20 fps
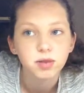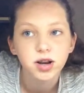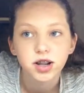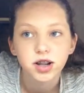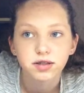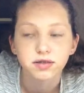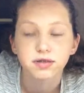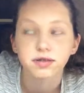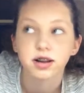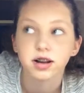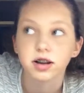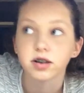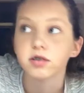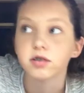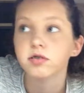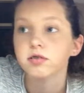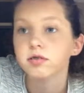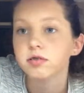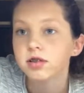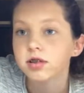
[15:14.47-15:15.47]
minutes now,
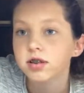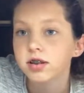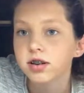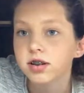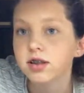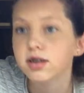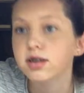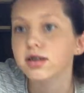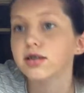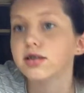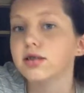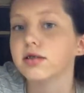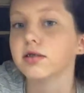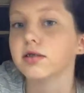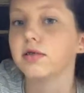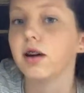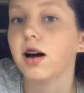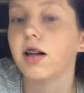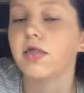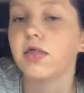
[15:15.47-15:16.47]

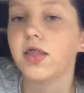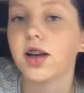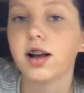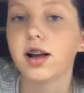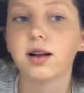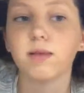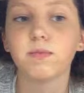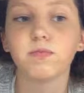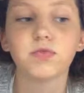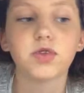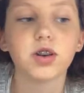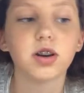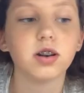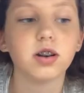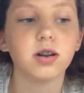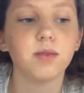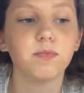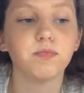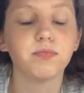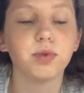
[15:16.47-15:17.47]
so I think I'm
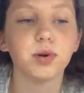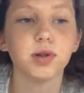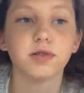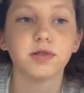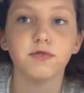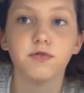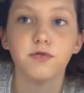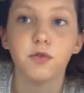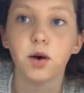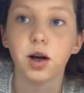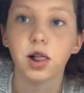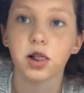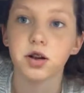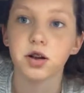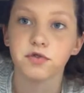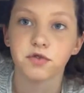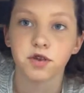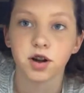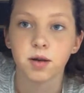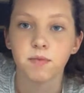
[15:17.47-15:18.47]
gonna put some foil
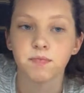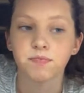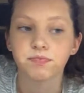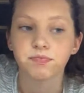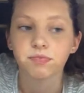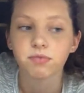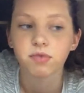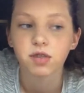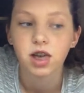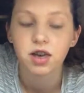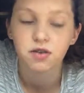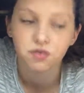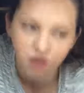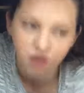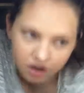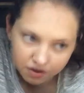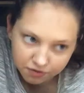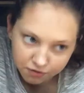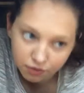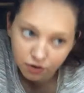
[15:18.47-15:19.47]
over it, if
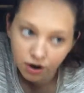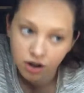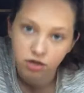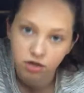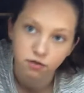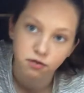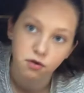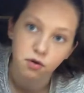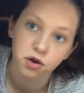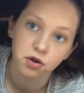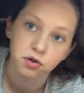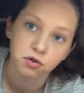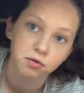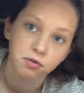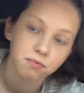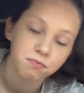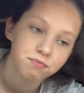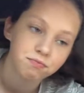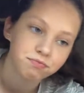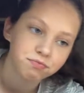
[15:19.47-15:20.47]
I can find the foil
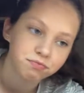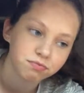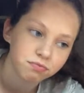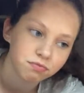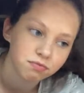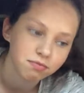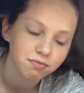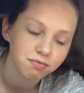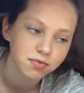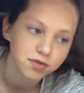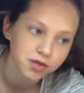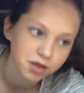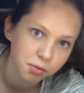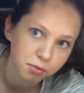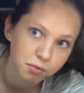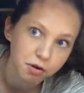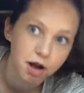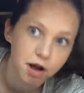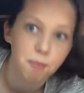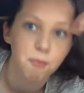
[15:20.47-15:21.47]

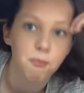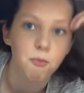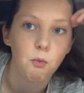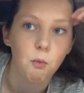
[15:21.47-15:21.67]
somewhere.